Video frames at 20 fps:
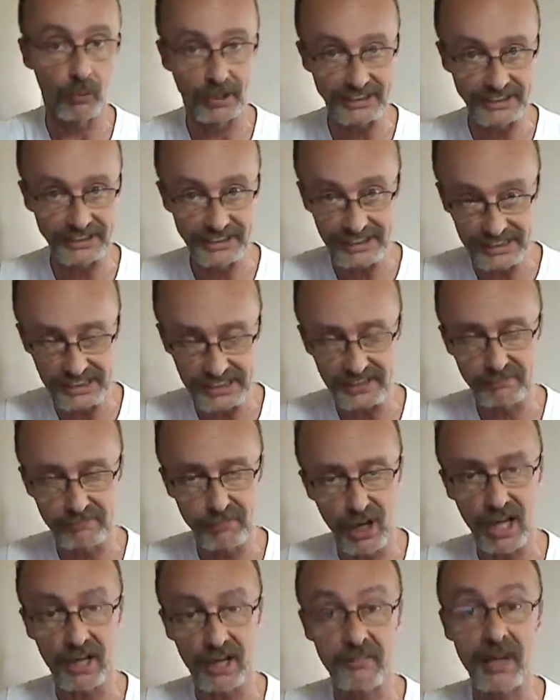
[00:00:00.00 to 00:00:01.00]
1C's
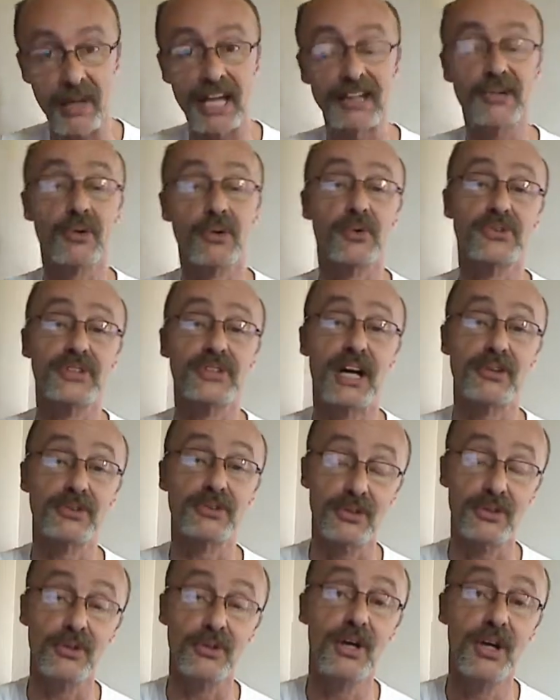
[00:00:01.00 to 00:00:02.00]
bottom end goes
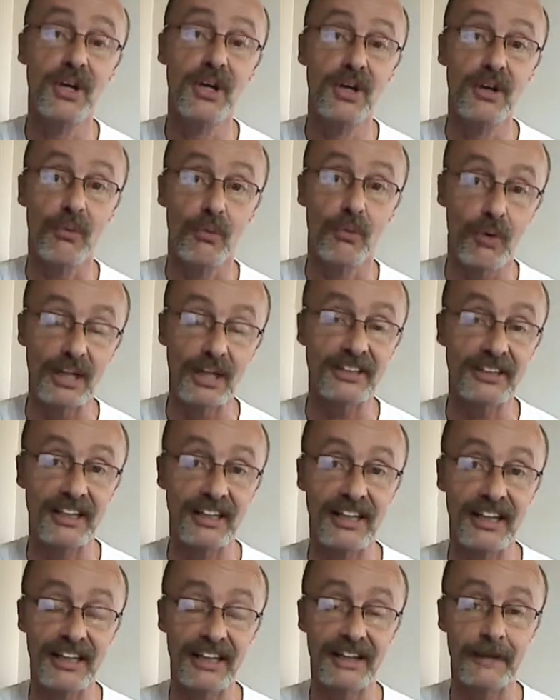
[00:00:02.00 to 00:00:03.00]
out to
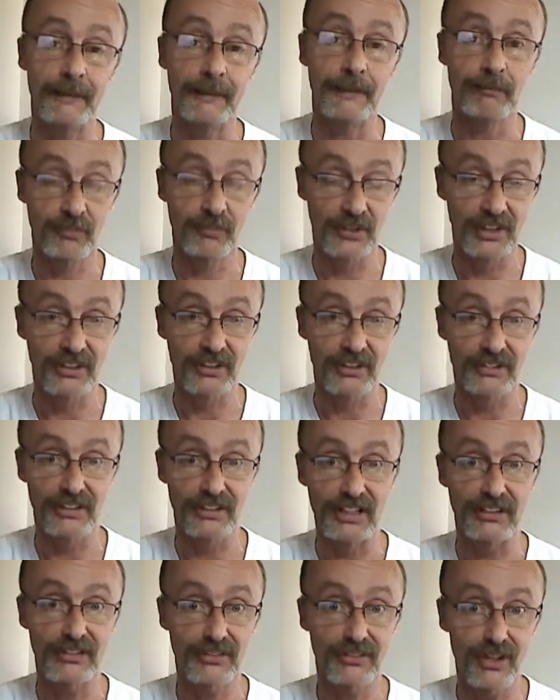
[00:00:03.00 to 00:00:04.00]

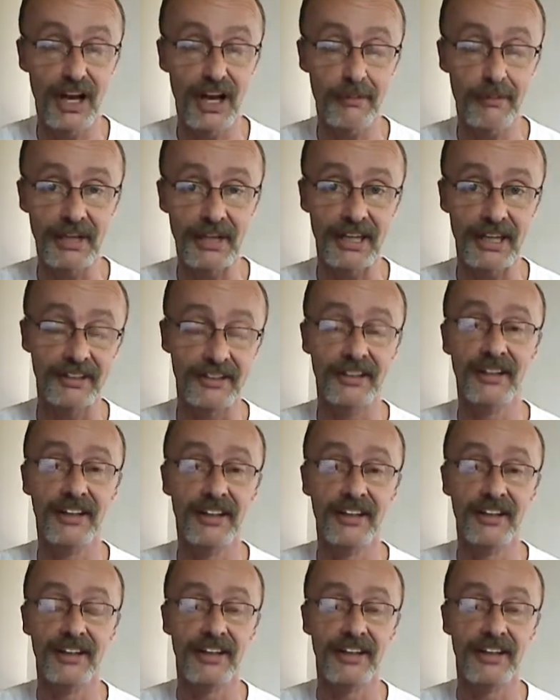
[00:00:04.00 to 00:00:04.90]
1C's top end,